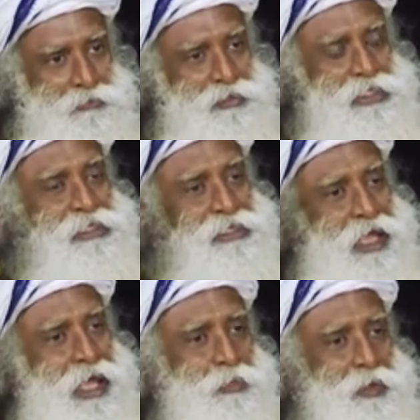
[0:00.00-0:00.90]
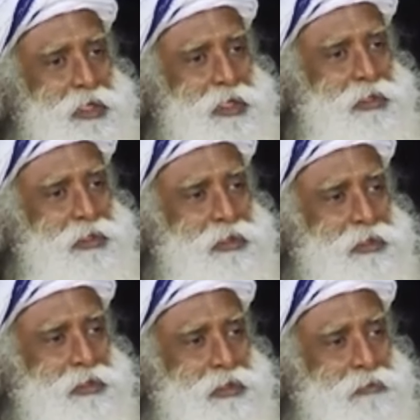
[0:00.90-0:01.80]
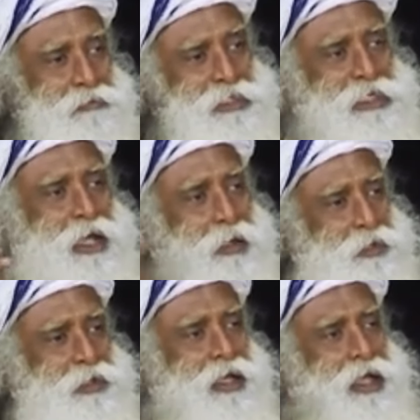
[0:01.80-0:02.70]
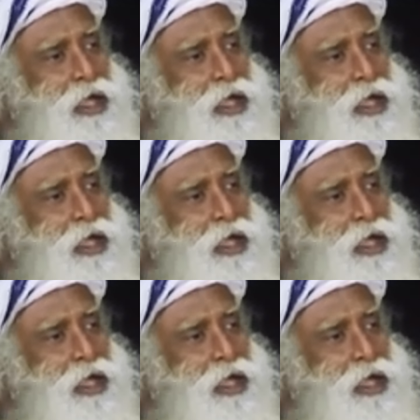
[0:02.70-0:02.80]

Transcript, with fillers: which is a happening which happened